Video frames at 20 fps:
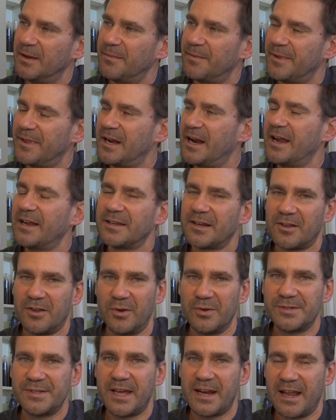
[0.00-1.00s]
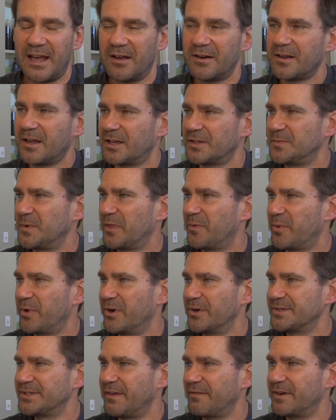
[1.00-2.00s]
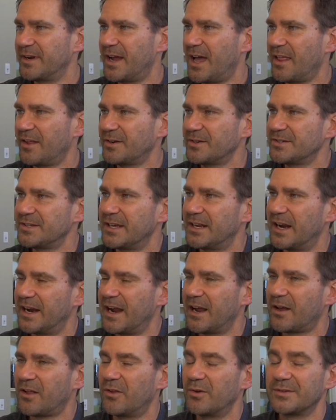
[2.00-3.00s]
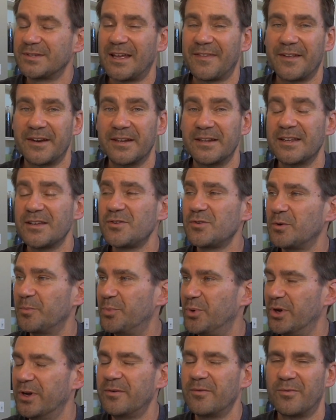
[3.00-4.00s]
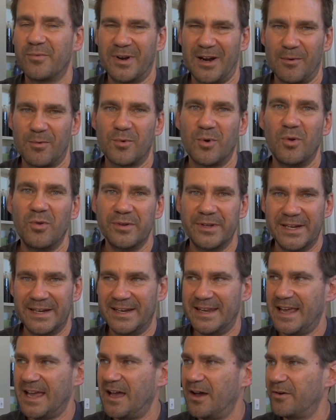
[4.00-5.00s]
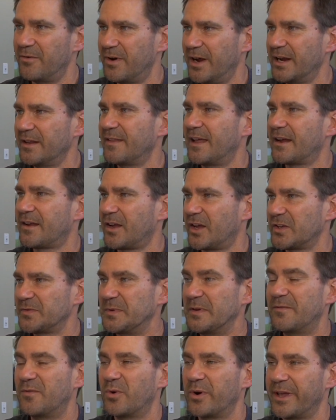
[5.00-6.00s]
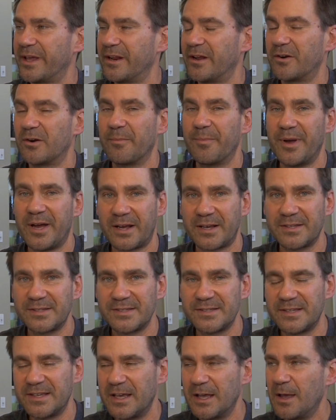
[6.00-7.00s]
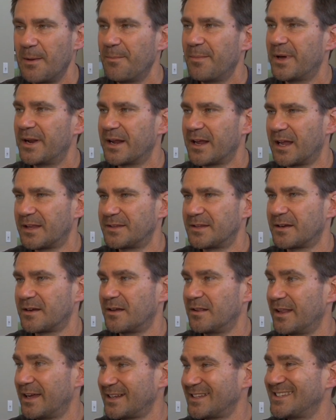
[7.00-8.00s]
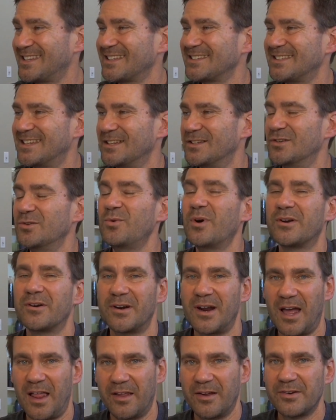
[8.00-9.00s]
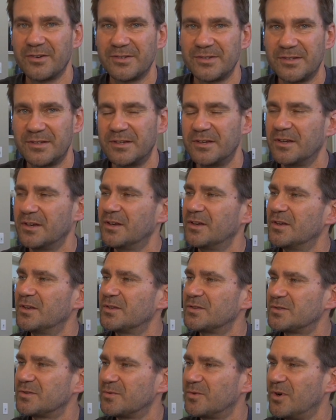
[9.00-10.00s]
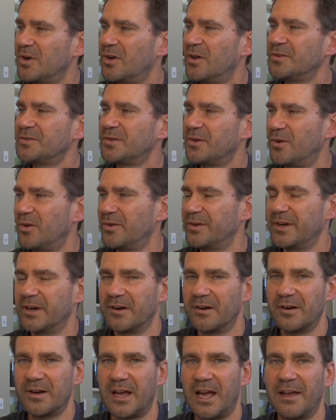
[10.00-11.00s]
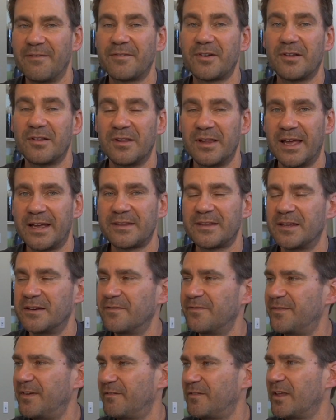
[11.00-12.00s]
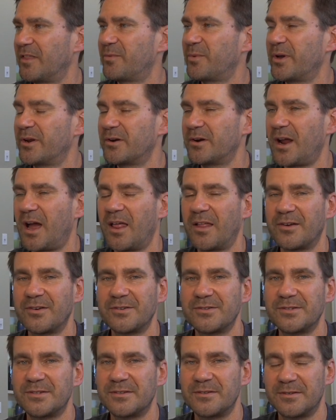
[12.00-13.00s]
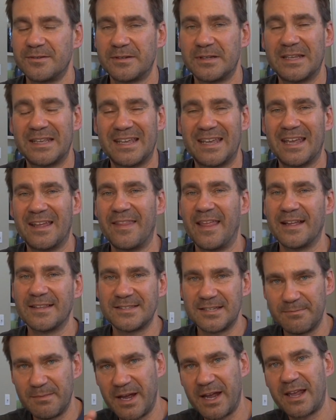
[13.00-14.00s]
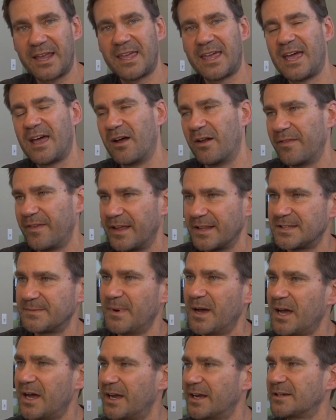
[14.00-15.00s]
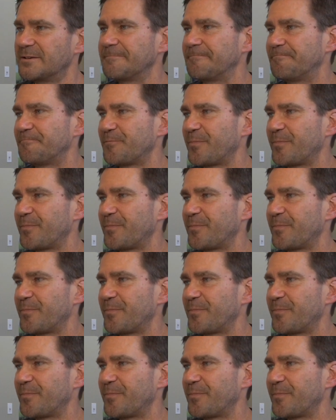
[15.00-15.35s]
But then I had to close that out. It cost me $307. And I had closed out that initial put when I rolled it down, right? That cost me $4,800. But I got to collect $6,200. So all told here, I've collected $5,300. And that's in my account. That's mine.